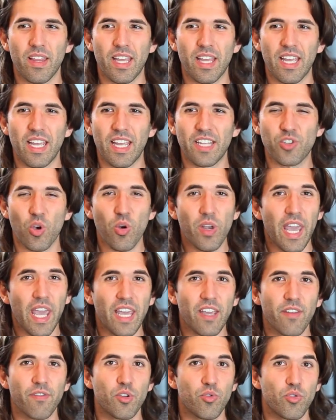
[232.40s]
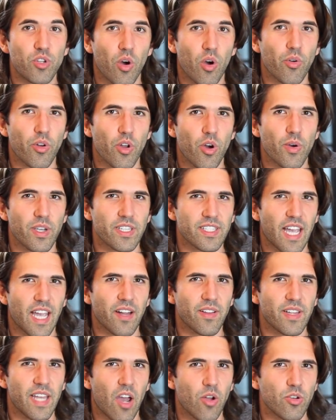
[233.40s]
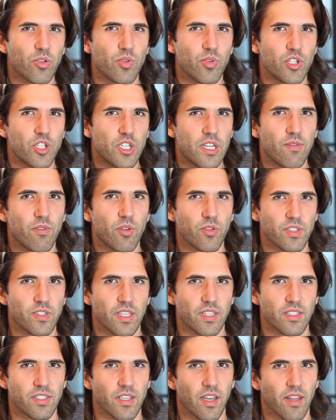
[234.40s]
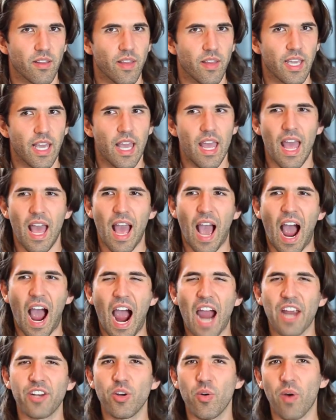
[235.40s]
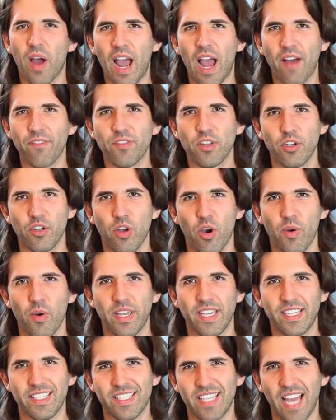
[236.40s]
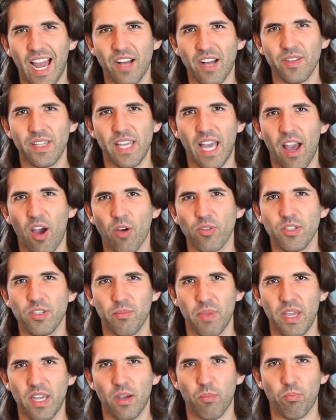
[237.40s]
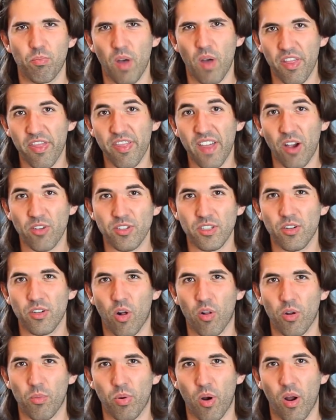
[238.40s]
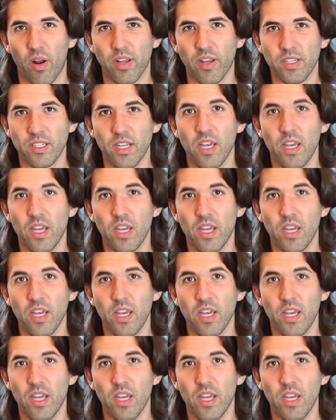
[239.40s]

it's okay if you don't know exactly how to achieve those things yet. Like I don't have to know exactly how to make a $1,000 product